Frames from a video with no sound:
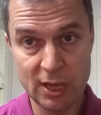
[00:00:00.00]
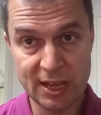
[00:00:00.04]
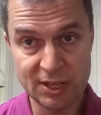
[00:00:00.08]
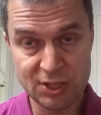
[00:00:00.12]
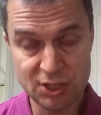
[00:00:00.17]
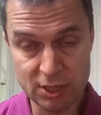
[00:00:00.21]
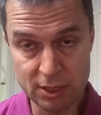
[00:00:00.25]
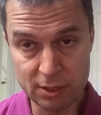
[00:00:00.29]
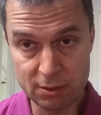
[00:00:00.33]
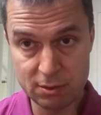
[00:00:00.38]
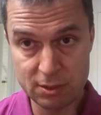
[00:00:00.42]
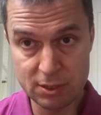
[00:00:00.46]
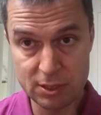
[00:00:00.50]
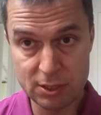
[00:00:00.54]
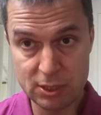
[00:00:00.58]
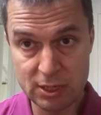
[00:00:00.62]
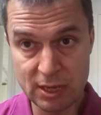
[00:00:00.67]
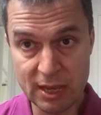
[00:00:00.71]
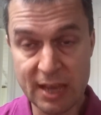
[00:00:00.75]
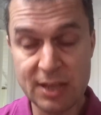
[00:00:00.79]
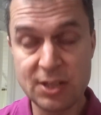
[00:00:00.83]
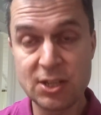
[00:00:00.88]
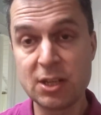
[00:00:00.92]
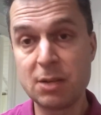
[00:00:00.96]

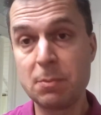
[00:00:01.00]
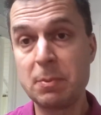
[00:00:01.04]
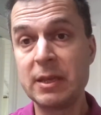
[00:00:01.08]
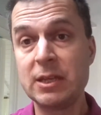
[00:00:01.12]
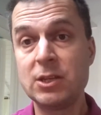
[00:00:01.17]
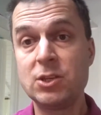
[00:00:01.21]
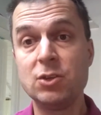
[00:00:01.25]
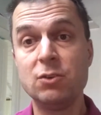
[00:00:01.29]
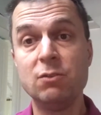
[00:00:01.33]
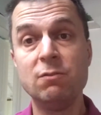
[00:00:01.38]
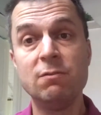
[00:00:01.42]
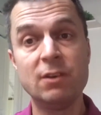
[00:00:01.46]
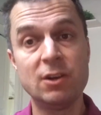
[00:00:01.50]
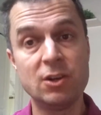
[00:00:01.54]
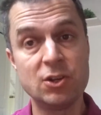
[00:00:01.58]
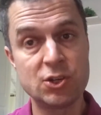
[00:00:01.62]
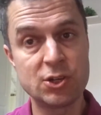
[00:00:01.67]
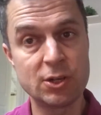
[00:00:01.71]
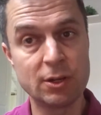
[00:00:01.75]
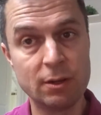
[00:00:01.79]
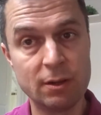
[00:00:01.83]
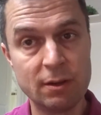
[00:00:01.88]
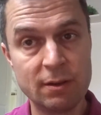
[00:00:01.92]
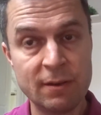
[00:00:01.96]
HTTP2
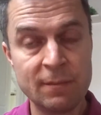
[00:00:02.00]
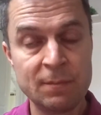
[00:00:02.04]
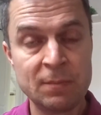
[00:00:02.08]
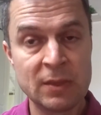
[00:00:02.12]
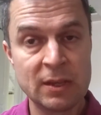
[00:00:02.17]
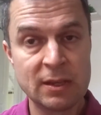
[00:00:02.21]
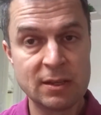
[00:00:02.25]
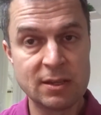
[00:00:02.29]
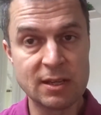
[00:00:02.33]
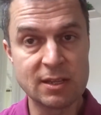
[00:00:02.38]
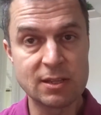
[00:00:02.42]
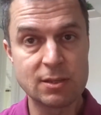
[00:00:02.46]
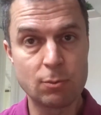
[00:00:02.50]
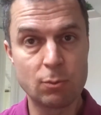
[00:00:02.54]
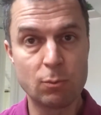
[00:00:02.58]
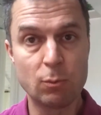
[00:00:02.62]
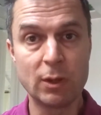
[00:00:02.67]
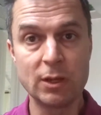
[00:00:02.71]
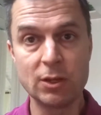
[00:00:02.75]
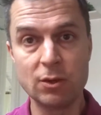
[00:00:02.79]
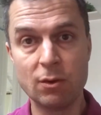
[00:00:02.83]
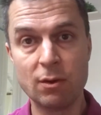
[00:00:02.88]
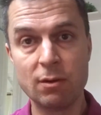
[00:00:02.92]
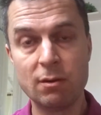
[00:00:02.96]
version, just
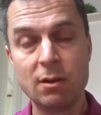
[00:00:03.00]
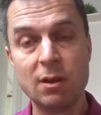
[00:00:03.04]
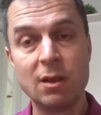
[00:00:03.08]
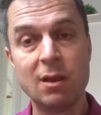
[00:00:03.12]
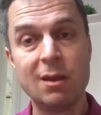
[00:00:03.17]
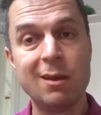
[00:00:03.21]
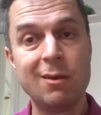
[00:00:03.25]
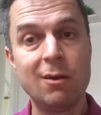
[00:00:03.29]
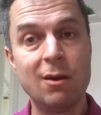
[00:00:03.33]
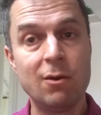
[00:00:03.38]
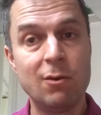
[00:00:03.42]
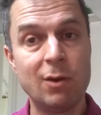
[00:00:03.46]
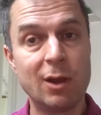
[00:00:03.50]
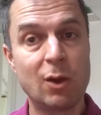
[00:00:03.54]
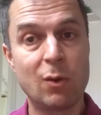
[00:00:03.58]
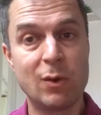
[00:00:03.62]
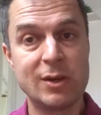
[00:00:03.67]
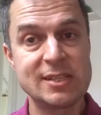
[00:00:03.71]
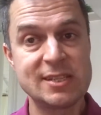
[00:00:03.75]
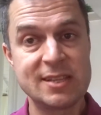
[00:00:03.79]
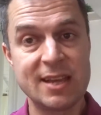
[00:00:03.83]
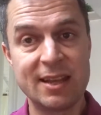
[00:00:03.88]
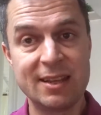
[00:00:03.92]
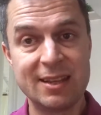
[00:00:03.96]
when you
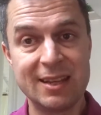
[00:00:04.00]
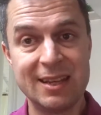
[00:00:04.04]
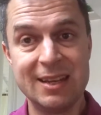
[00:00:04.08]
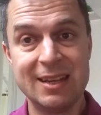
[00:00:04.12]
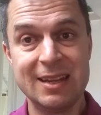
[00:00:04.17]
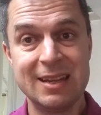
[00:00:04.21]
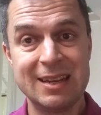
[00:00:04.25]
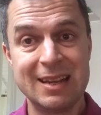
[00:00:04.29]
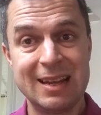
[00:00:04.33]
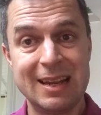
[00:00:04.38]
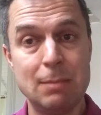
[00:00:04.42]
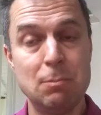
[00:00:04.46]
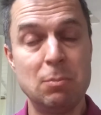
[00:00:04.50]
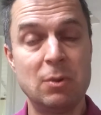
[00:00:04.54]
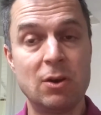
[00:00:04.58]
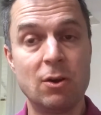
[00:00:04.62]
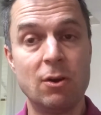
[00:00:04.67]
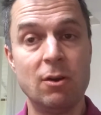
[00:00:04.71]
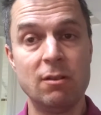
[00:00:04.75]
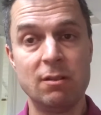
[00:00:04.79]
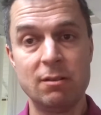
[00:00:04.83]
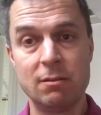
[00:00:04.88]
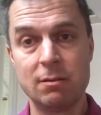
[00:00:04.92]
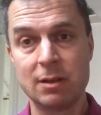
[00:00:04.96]
request that in
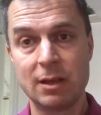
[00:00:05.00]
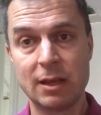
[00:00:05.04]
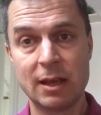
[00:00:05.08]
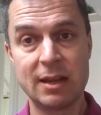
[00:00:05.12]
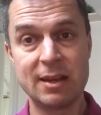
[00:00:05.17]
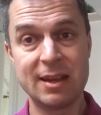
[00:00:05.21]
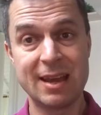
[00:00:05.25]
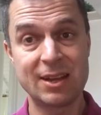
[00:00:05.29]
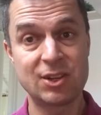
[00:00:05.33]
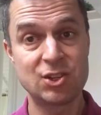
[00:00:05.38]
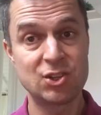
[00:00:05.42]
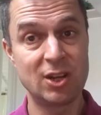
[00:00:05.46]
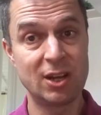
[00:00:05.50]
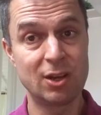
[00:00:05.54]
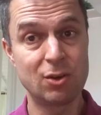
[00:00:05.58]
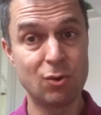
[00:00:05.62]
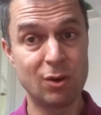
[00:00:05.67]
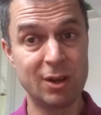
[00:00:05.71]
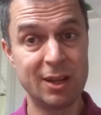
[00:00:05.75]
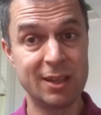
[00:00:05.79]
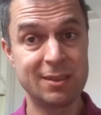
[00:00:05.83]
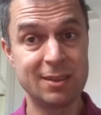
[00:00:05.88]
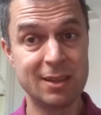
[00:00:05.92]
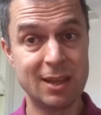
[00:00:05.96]
libcurl. I'd actually
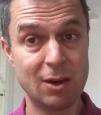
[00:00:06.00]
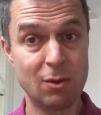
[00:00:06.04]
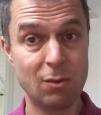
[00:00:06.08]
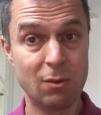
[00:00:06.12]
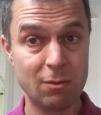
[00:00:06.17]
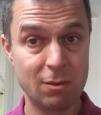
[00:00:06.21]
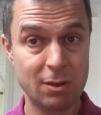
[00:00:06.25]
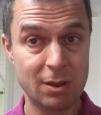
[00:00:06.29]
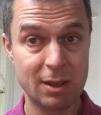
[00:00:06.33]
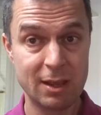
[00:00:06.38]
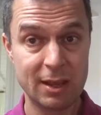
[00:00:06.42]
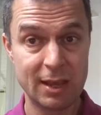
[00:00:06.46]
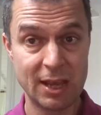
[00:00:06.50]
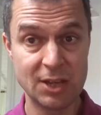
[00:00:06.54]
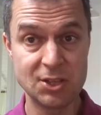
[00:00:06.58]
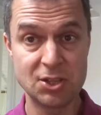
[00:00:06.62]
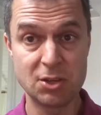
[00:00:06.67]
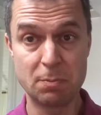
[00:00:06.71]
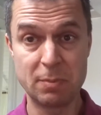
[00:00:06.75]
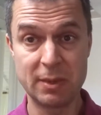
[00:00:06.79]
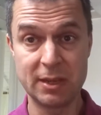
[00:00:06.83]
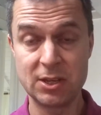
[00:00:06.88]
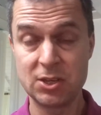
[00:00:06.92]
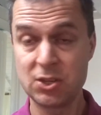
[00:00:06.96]
call it now
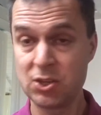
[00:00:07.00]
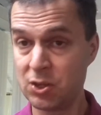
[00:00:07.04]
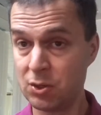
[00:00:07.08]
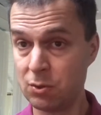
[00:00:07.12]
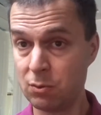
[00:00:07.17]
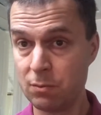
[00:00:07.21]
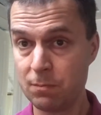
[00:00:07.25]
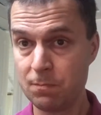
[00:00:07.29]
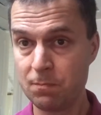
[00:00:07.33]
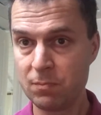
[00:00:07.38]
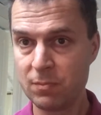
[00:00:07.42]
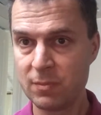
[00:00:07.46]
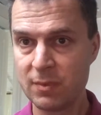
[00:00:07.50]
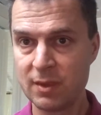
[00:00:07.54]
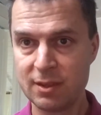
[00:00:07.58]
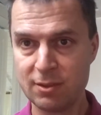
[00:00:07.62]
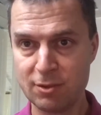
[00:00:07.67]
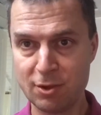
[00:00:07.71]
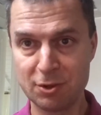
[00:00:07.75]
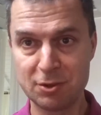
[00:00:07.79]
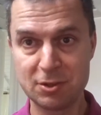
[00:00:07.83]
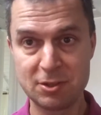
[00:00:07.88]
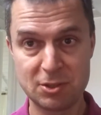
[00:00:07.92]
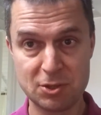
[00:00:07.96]
HTTP2,
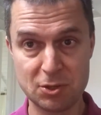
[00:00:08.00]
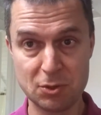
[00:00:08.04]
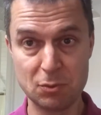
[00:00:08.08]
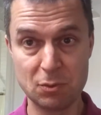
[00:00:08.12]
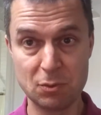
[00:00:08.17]
not